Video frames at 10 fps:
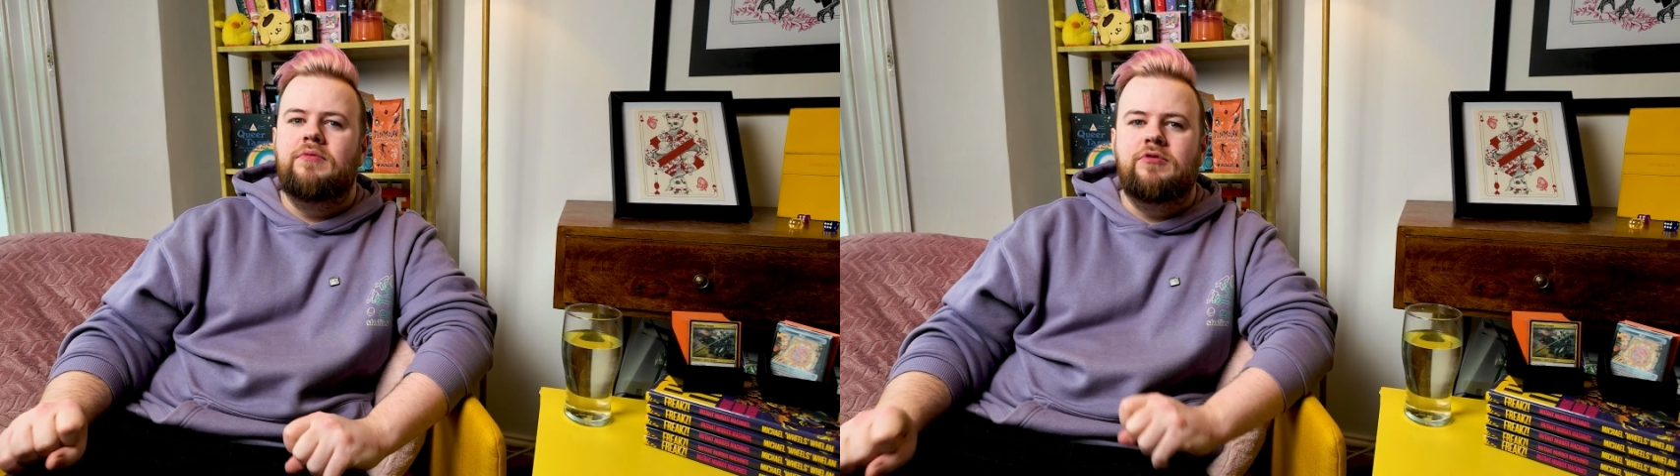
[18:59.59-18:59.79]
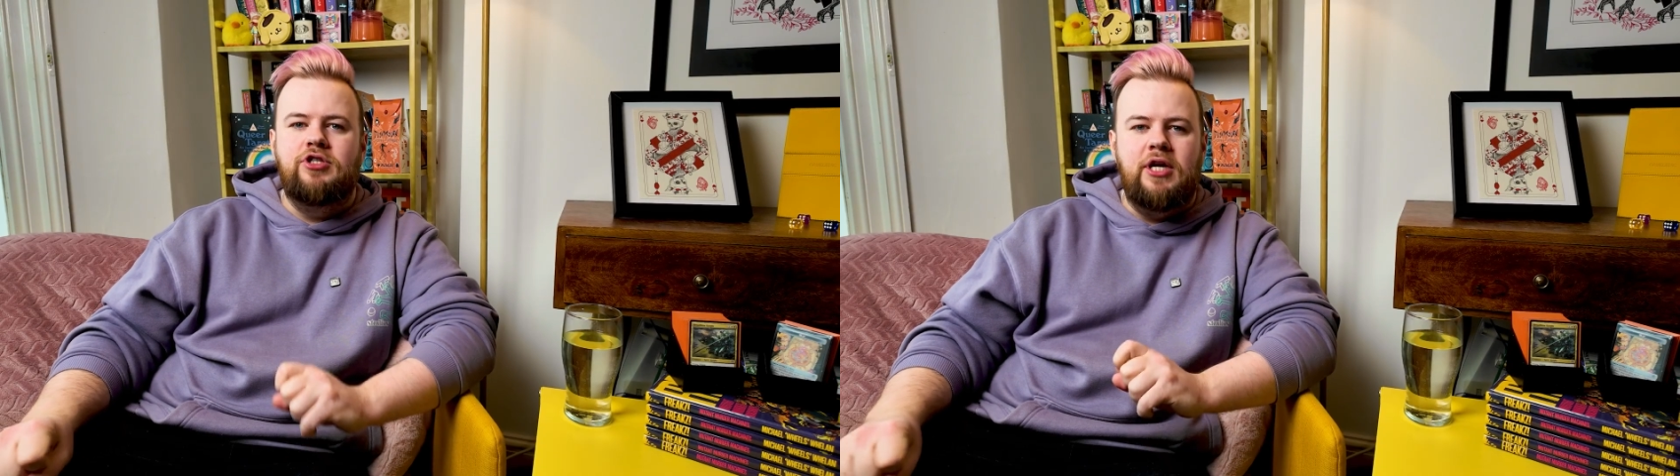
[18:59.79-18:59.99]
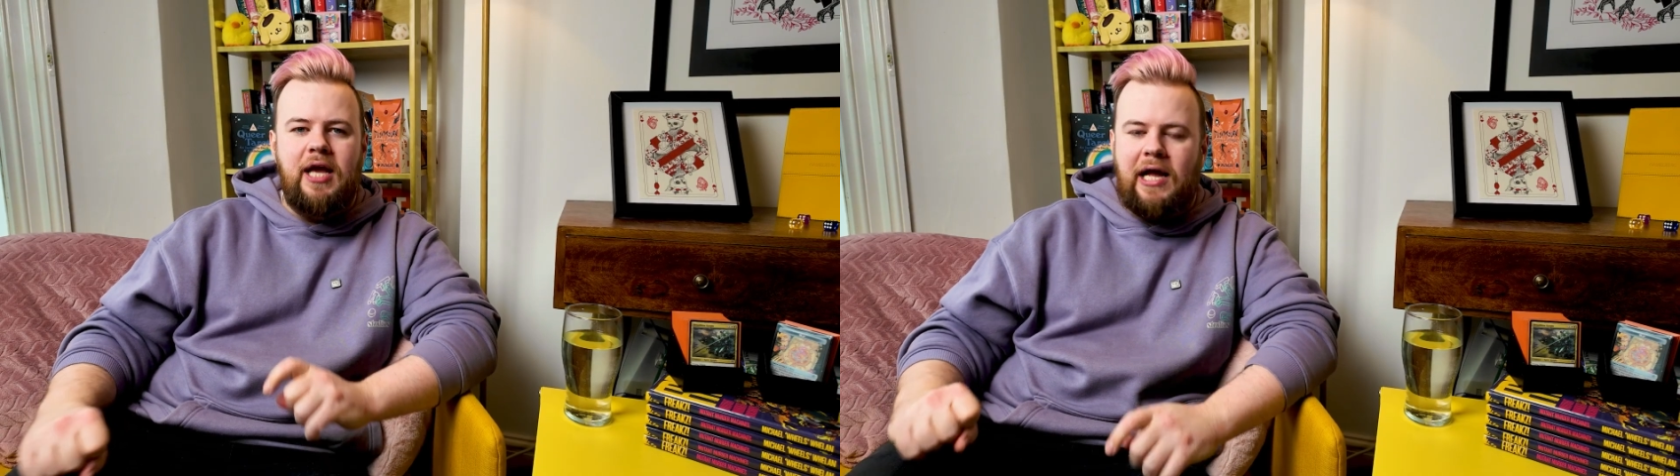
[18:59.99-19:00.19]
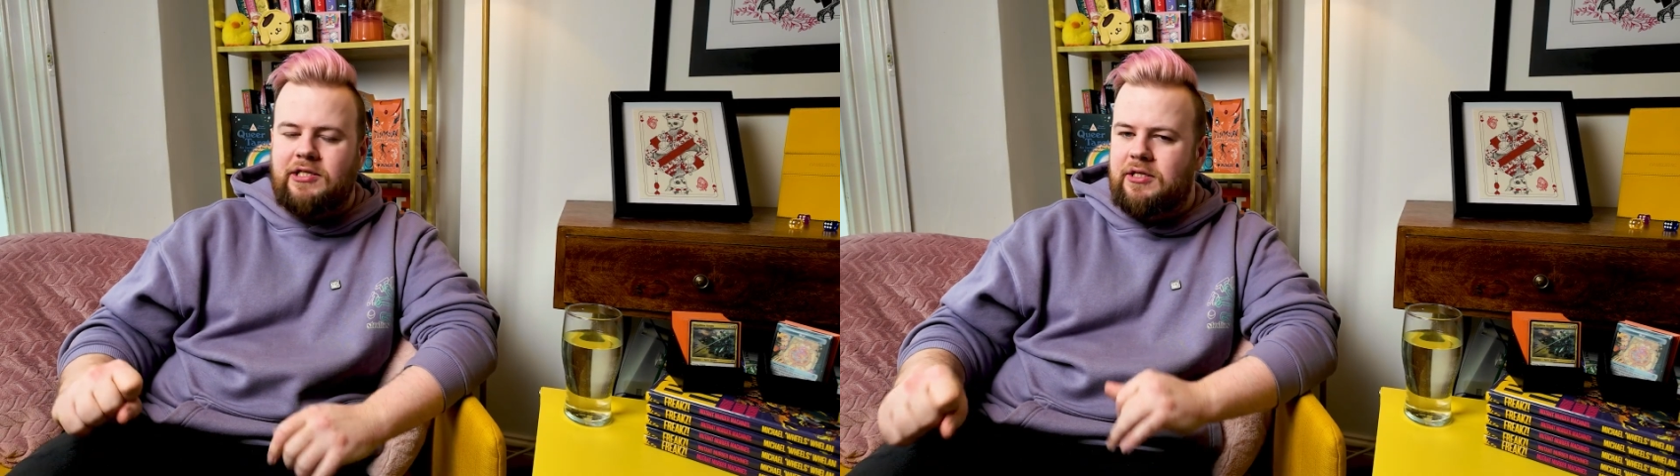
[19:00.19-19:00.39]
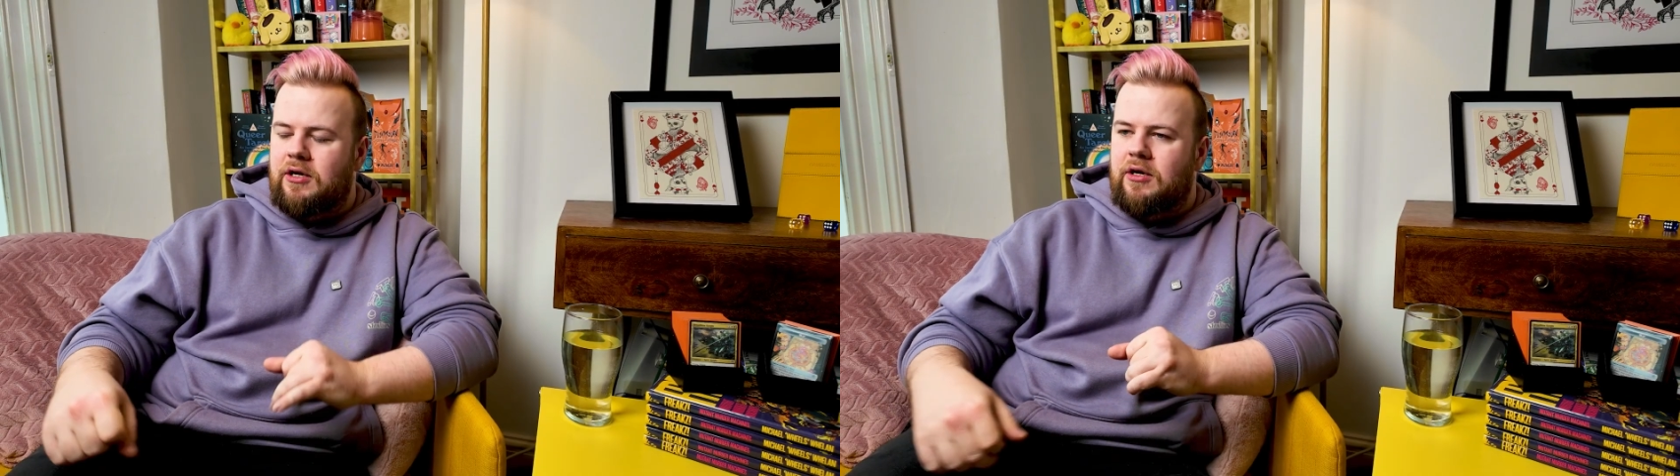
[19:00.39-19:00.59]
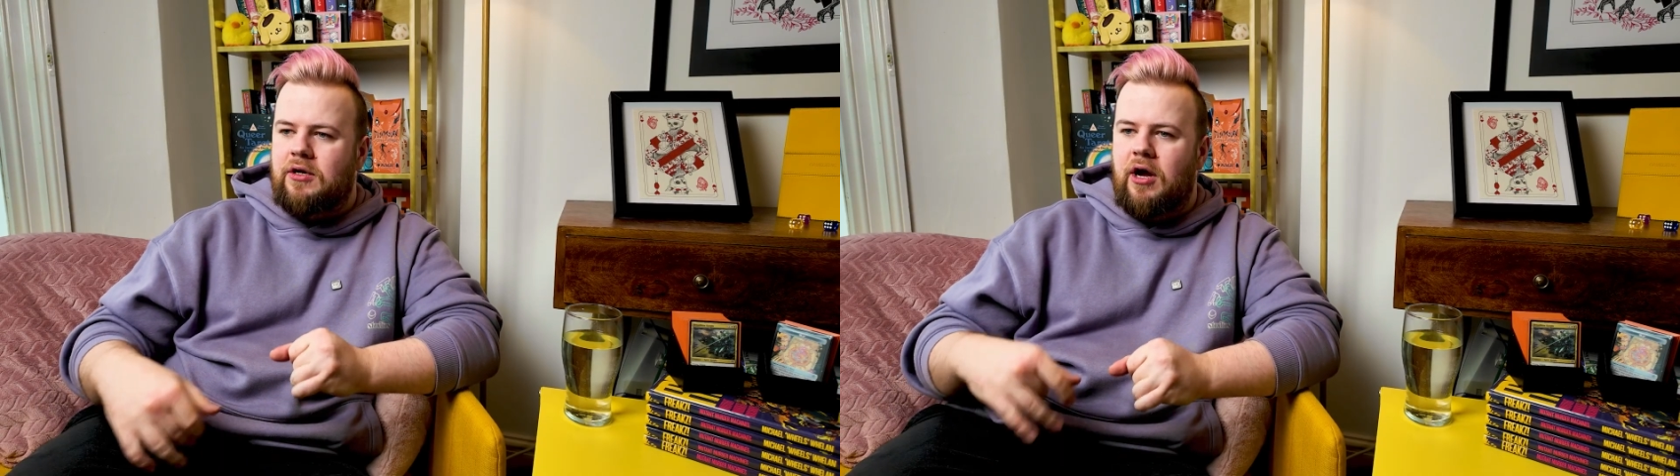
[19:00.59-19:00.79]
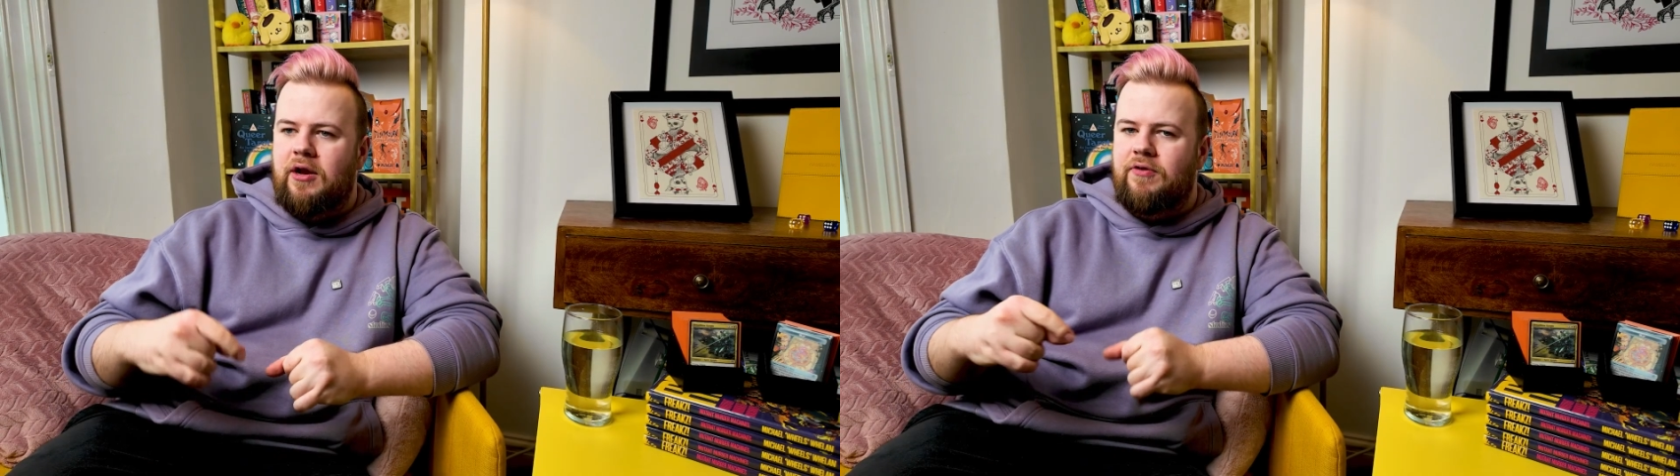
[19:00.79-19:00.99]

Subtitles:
She has to kind